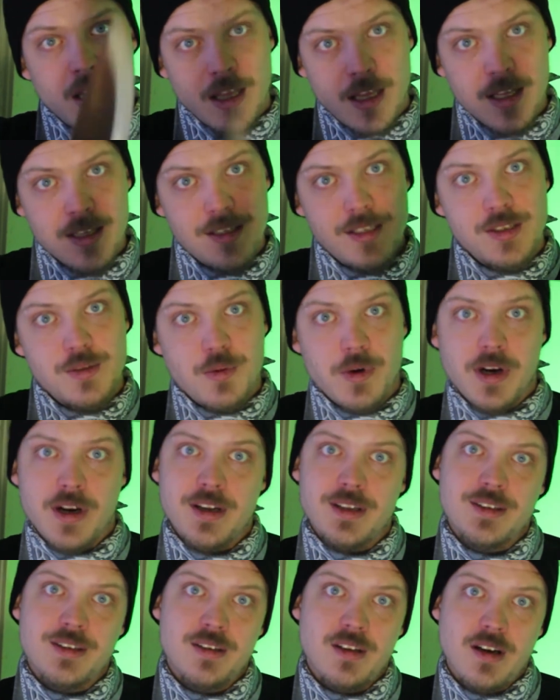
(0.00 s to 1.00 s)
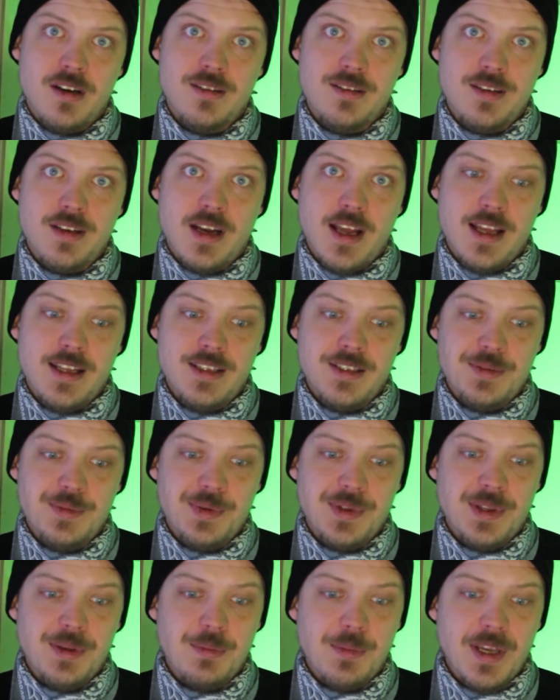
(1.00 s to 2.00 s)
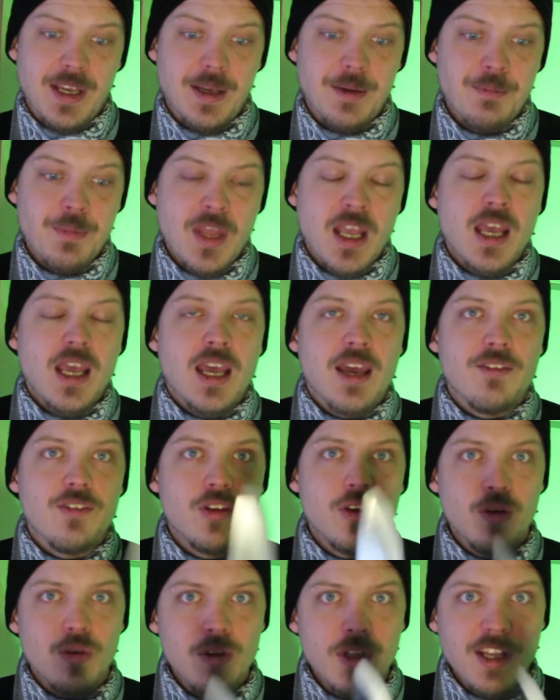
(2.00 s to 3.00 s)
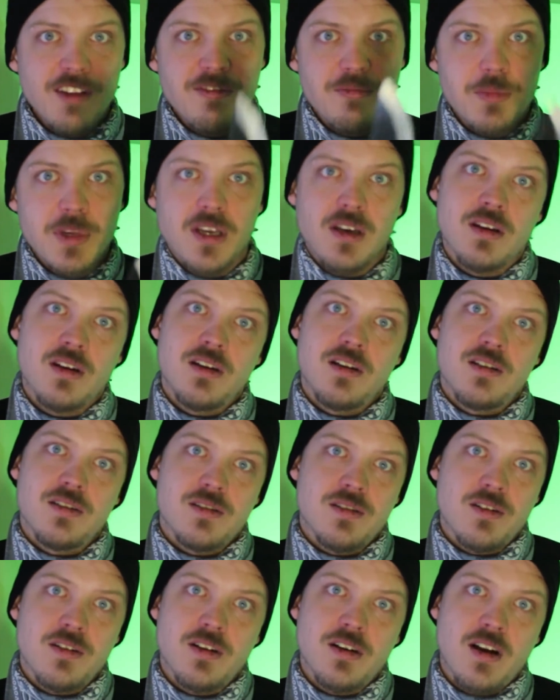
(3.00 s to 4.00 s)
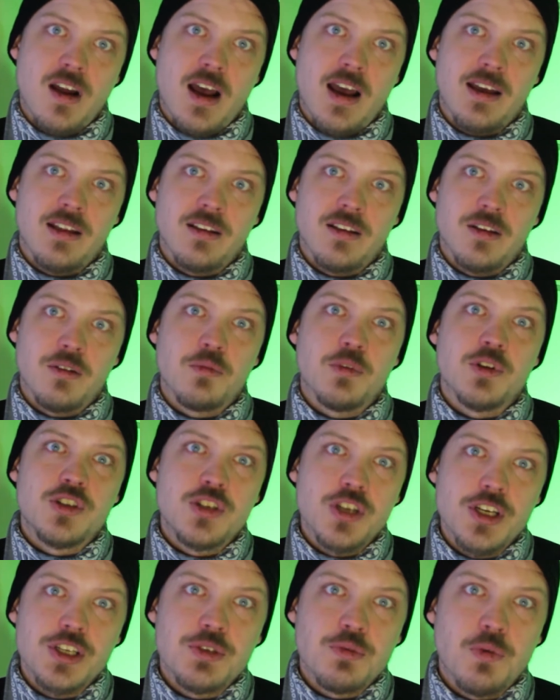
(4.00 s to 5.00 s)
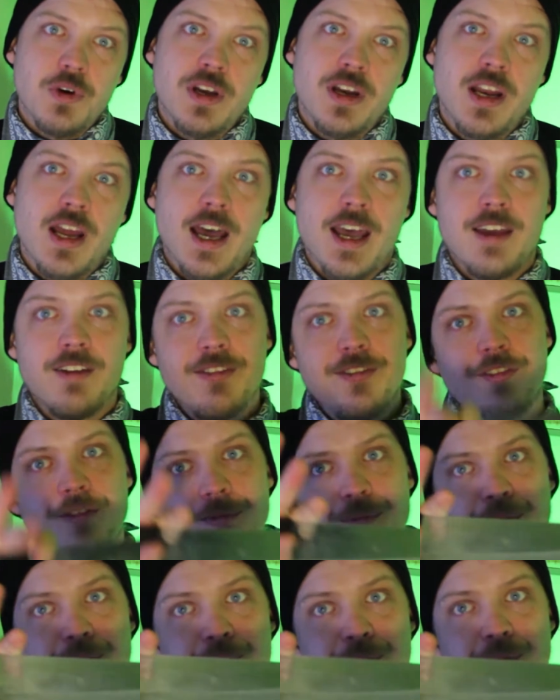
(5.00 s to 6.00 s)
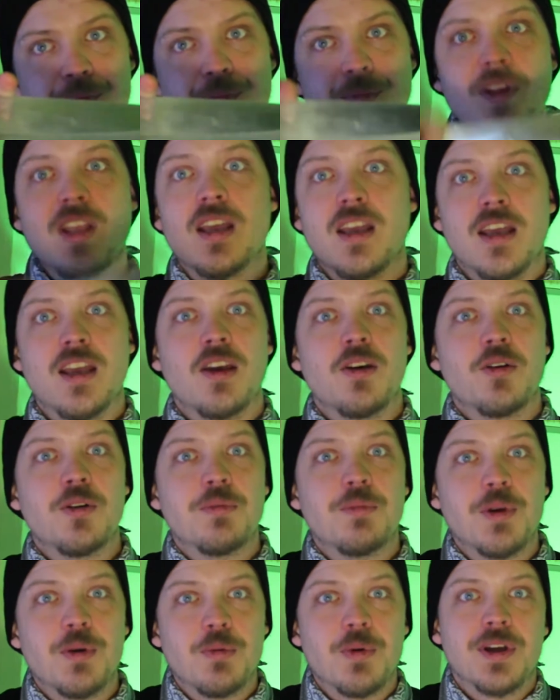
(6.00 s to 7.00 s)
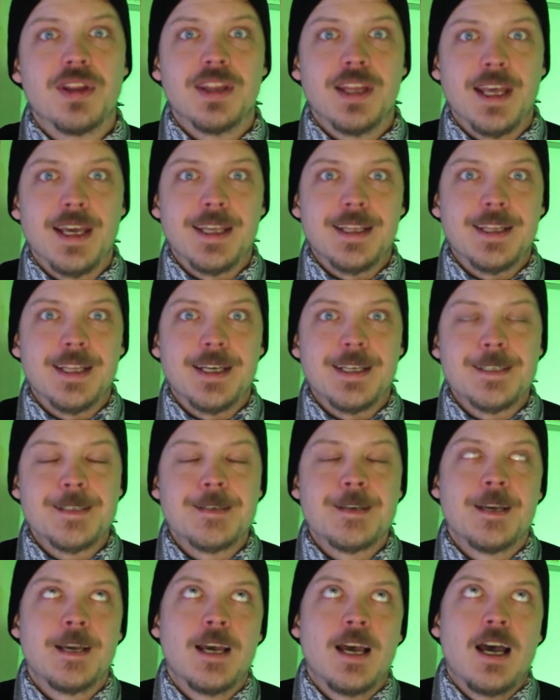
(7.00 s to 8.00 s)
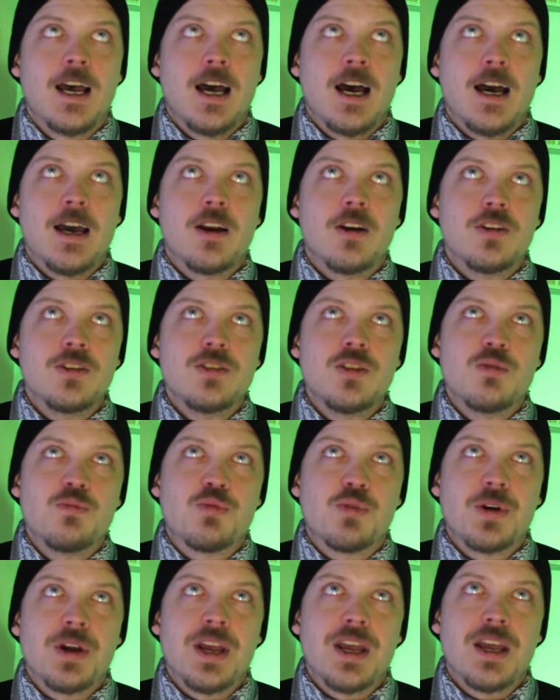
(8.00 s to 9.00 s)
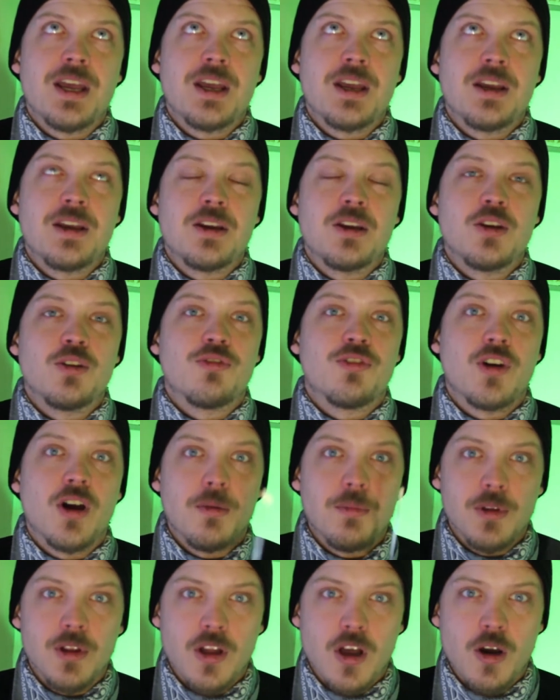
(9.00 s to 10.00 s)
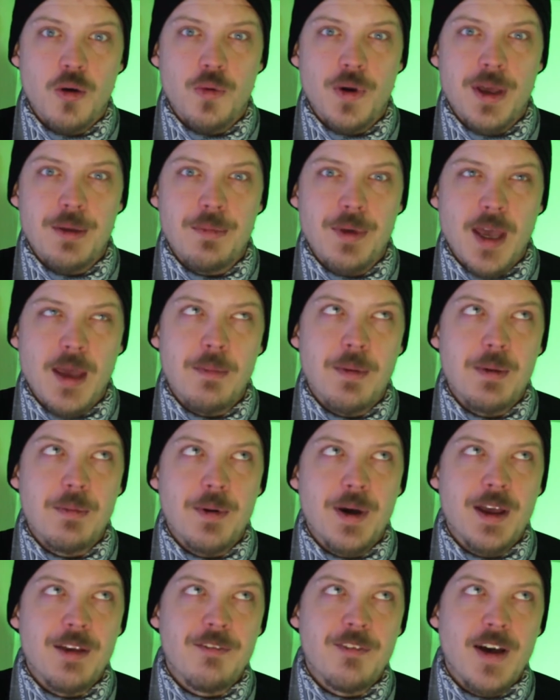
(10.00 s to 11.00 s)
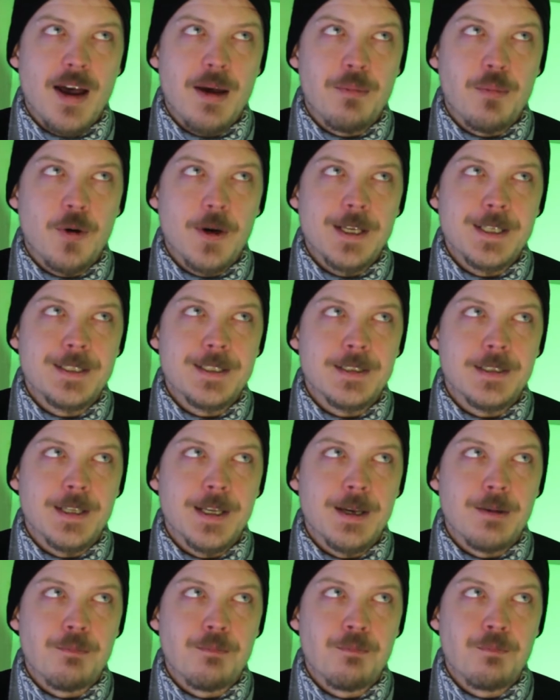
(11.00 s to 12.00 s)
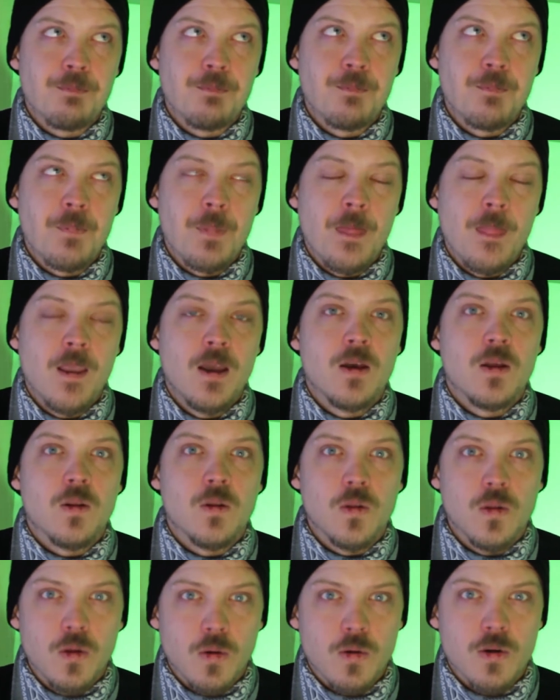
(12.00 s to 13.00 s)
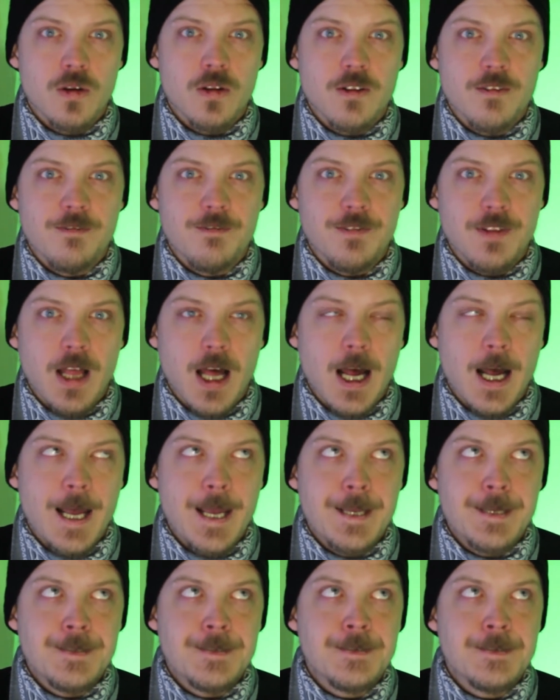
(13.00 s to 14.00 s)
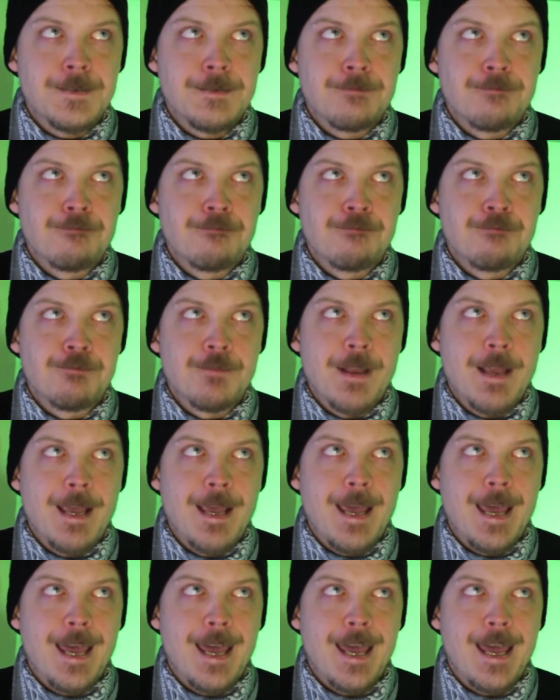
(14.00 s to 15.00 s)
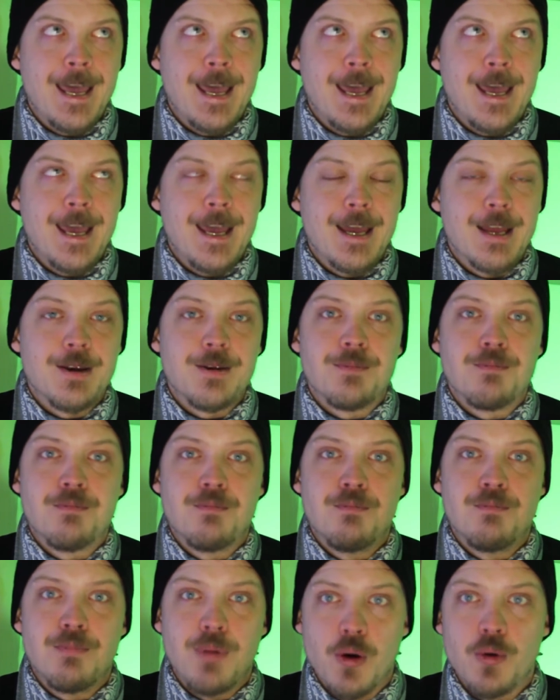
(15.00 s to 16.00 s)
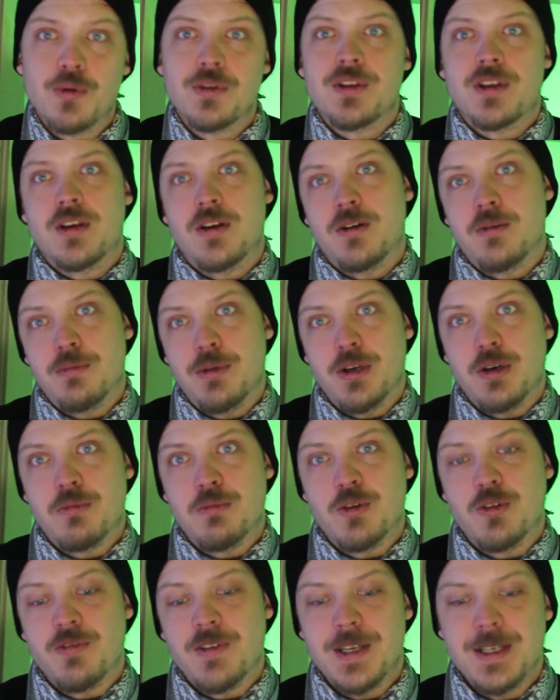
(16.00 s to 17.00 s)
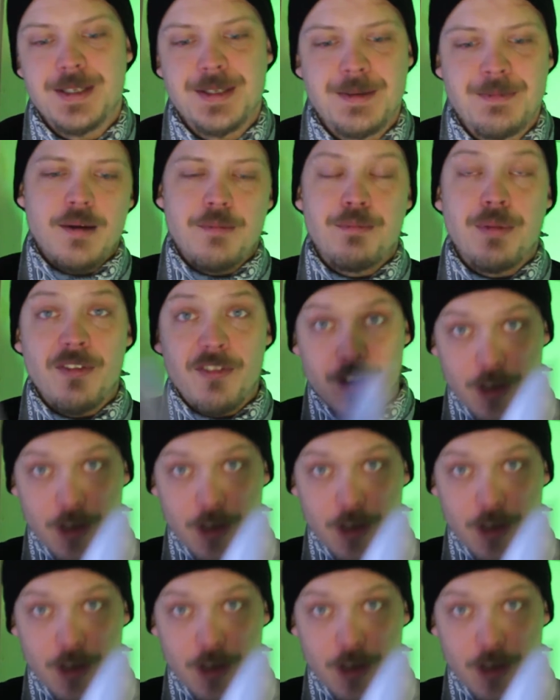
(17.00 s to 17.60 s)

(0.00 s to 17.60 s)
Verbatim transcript: This is where it starts and ends with me. If you left me on a deserted island just one knife, it would be one like this. I'd also bring You've Come a Long Way Baby by Fatboy Slim, Lord of the Flies, and both Kill Bill movies. But